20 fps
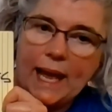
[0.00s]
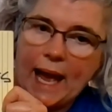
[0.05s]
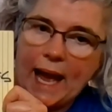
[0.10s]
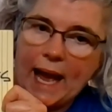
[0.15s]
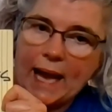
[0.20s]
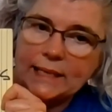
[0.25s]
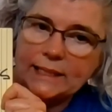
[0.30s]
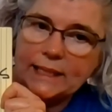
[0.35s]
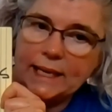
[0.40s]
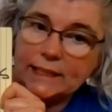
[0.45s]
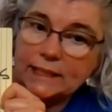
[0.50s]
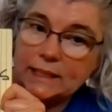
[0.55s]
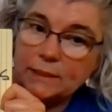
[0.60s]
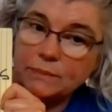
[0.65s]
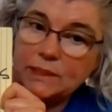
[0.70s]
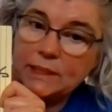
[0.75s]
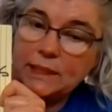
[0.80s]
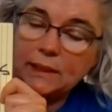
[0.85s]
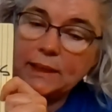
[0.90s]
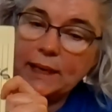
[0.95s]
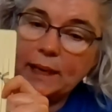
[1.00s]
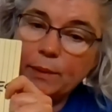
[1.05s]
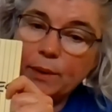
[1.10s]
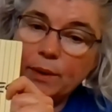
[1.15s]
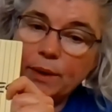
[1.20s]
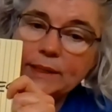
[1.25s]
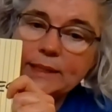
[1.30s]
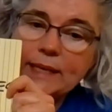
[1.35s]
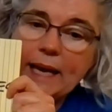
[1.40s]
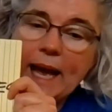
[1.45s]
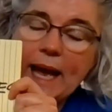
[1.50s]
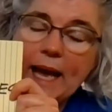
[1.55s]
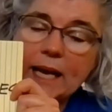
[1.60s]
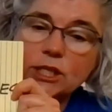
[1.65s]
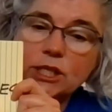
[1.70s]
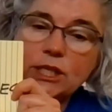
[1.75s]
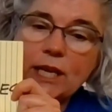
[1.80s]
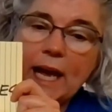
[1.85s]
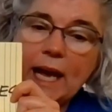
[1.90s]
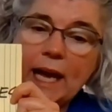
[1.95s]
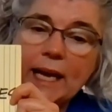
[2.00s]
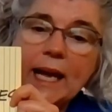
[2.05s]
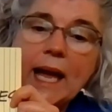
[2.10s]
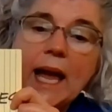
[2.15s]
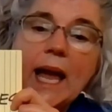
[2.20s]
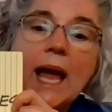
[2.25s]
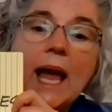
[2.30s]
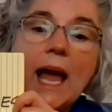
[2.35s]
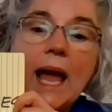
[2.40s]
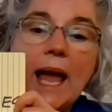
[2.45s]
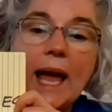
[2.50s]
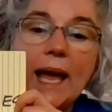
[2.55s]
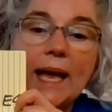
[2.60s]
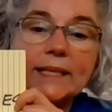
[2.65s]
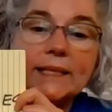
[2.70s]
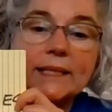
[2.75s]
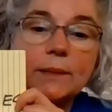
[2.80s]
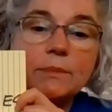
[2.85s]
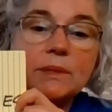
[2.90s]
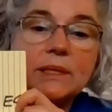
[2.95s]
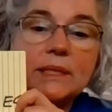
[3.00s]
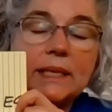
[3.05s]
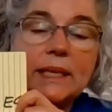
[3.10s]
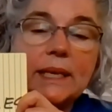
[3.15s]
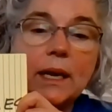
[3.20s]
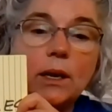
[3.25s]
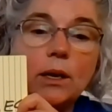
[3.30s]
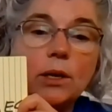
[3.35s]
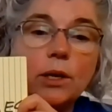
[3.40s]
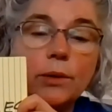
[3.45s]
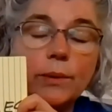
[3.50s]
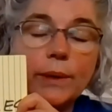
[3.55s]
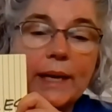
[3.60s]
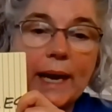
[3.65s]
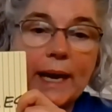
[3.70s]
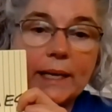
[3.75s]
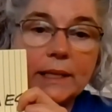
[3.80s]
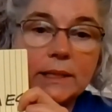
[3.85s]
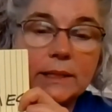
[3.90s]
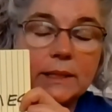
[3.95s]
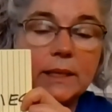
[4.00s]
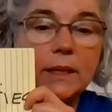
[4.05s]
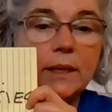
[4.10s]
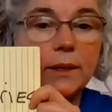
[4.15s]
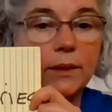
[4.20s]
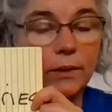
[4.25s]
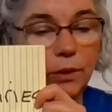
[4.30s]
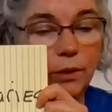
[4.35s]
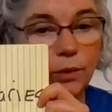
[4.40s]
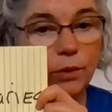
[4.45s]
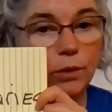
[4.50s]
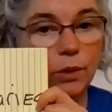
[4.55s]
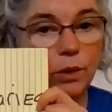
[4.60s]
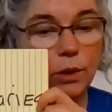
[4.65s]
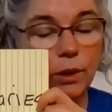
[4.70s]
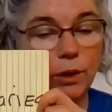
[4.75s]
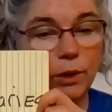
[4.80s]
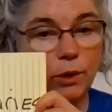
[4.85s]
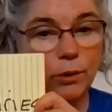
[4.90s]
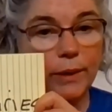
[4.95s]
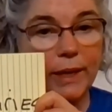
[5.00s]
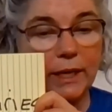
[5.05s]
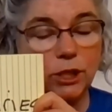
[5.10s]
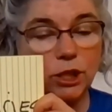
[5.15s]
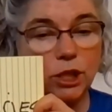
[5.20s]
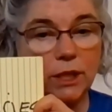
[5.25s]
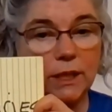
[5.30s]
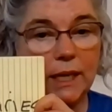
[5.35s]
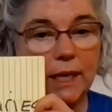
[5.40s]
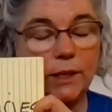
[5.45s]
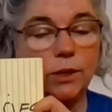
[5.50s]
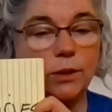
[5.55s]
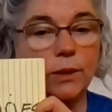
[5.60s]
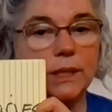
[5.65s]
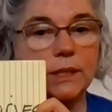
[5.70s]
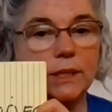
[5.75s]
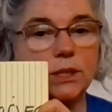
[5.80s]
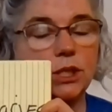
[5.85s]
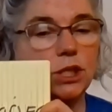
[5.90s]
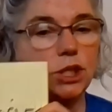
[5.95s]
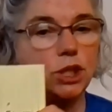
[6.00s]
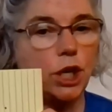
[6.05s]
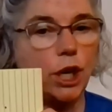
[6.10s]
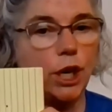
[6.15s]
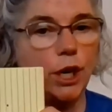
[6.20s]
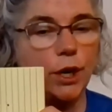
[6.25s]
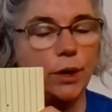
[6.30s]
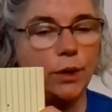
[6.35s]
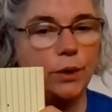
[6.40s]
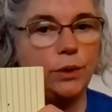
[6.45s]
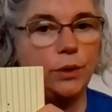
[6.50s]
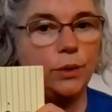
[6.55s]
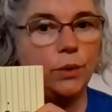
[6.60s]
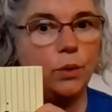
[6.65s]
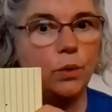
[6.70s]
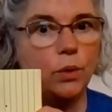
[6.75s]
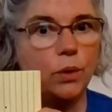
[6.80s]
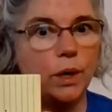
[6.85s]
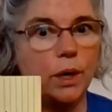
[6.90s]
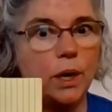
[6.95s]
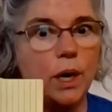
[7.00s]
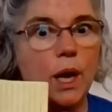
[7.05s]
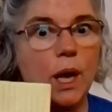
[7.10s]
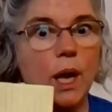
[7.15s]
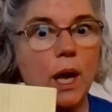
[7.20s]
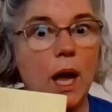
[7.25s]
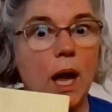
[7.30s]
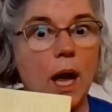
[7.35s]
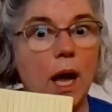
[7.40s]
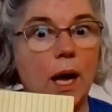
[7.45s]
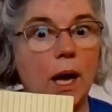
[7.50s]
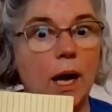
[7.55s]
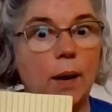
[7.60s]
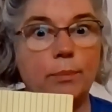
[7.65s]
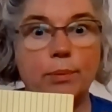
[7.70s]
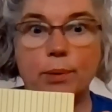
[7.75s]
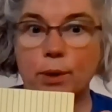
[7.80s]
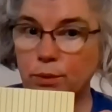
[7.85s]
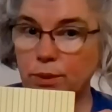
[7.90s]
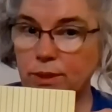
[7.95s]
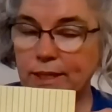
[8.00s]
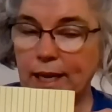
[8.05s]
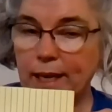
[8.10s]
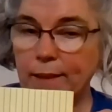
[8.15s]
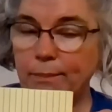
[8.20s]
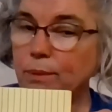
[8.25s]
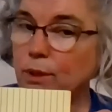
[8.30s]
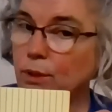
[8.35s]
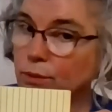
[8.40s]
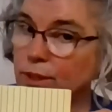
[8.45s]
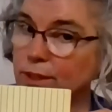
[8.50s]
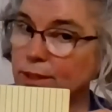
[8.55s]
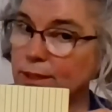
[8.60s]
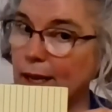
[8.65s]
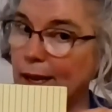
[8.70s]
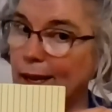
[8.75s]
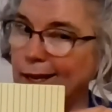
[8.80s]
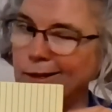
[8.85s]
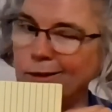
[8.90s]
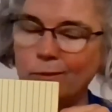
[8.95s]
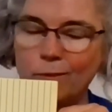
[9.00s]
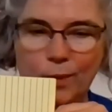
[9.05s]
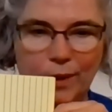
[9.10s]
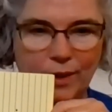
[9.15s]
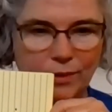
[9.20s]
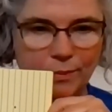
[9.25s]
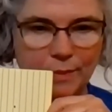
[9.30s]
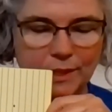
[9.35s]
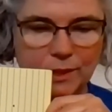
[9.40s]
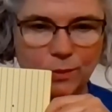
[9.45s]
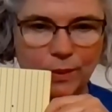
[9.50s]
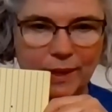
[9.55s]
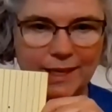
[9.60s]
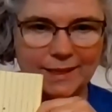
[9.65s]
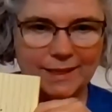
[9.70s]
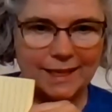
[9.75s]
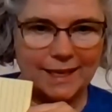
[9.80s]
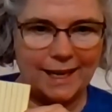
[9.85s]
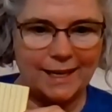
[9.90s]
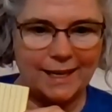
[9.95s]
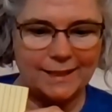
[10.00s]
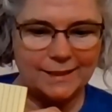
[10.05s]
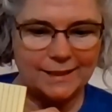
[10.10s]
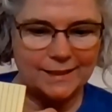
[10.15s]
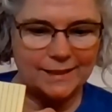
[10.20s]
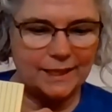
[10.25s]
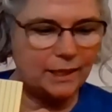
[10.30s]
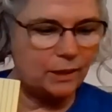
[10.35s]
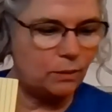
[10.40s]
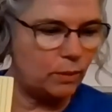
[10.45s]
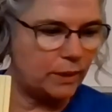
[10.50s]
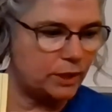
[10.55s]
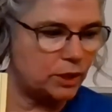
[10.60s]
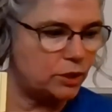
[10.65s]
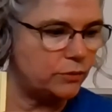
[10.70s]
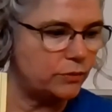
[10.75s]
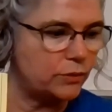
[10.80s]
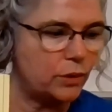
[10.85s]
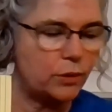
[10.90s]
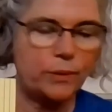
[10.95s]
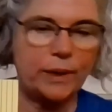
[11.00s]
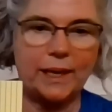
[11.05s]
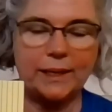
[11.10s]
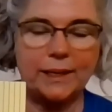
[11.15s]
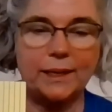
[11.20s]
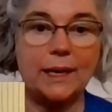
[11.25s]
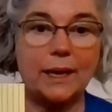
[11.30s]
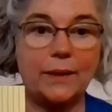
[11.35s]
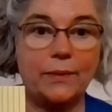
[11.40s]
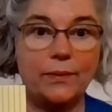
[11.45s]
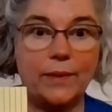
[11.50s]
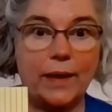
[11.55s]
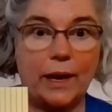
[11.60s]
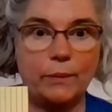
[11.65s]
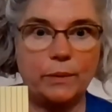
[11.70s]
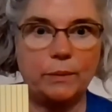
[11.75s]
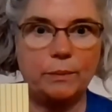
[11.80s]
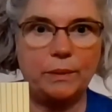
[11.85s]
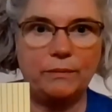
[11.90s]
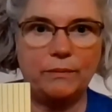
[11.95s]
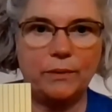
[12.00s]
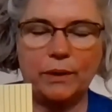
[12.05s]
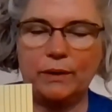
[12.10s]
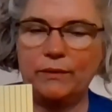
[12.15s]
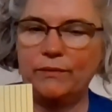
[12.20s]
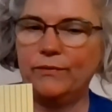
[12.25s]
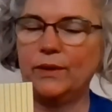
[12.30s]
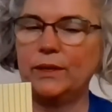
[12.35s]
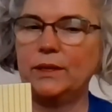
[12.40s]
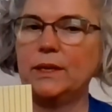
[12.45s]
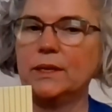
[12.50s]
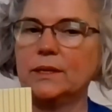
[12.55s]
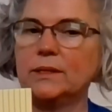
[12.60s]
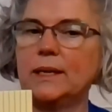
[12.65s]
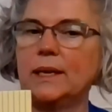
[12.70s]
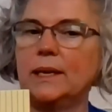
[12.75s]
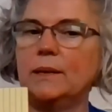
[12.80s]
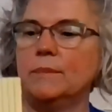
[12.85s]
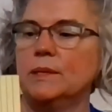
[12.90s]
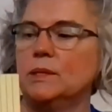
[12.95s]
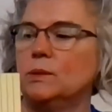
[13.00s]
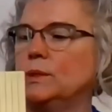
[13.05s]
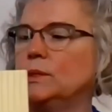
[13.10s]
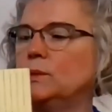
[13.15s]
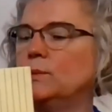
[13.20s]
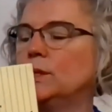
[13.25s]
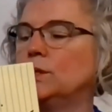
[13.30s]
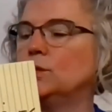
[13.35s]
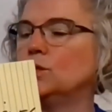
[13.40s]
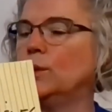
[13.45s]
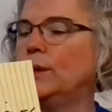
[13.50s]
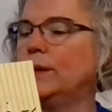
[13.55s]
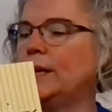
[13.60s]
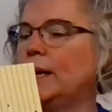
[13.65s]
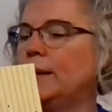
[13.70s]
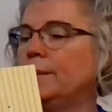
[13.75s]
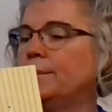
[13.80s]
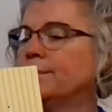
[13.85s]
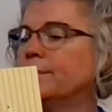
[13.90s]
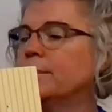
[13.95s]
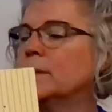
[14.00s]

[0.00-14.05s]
hashtag SMCL creates your creation, and you can share your prototype, your design with Ms. Wiz, and I can see what you've created, and that would be very fun and exciting. Ms. Wiz would enjoy that.